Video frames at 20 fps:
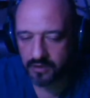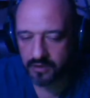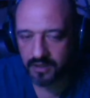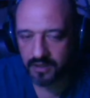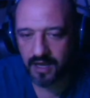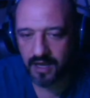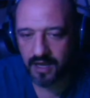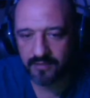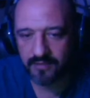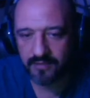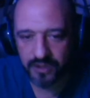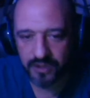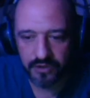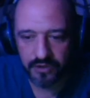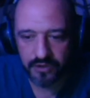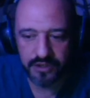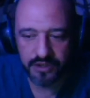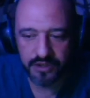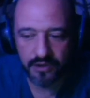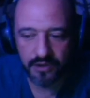come
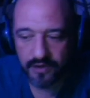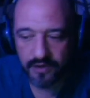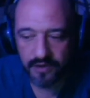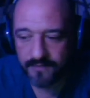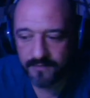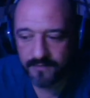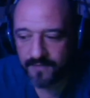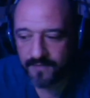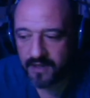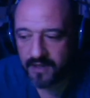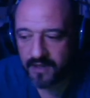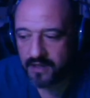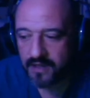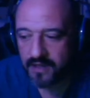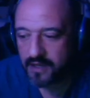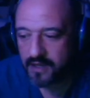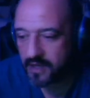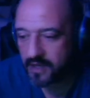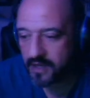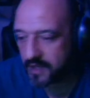slowly.
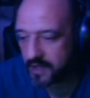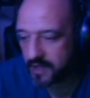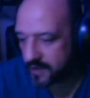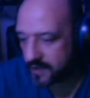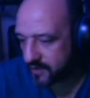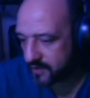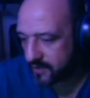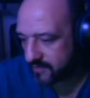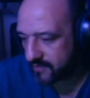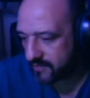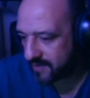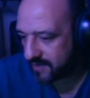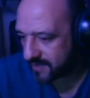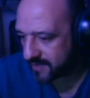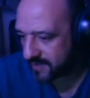On the map,